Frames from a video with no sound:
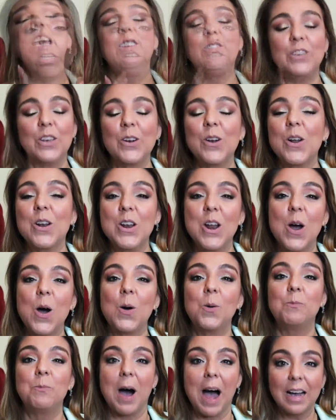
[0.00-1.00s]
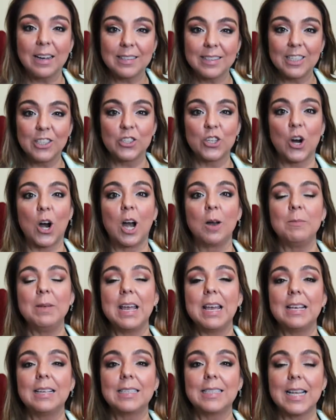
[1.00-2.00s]
If you don't know,
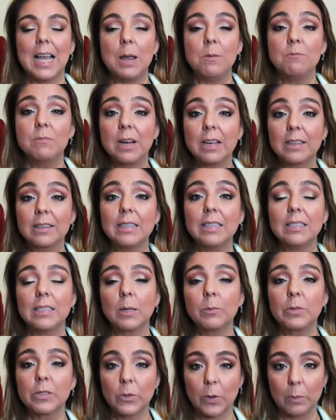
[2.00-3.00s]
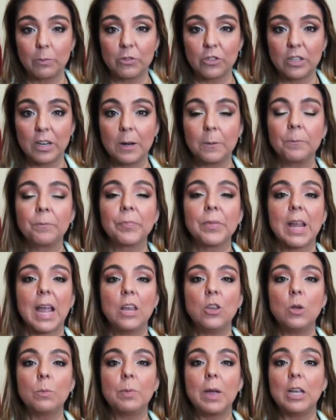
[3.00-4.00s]
Boxycharm is a monthly subscription
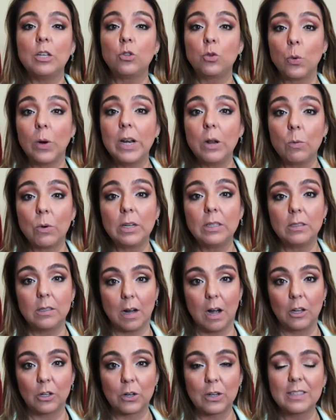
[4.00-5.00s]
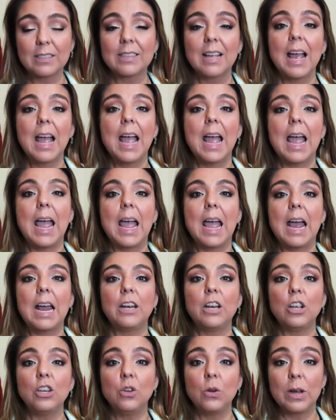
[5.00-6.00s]
and you pay $21
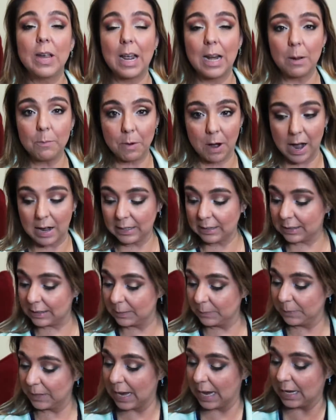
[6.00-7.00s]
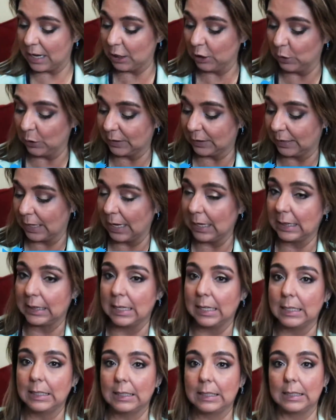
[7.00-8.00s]
and you get a box and it looks
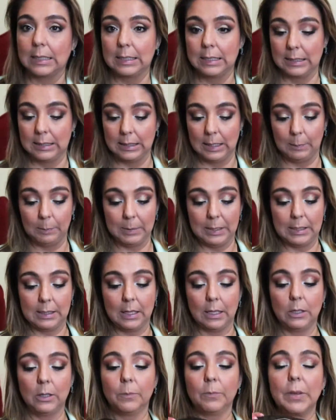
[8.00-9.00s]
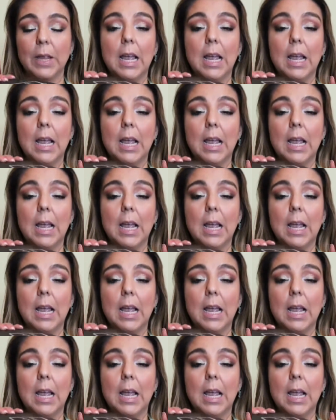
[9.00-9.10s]
like this. Let me tell you.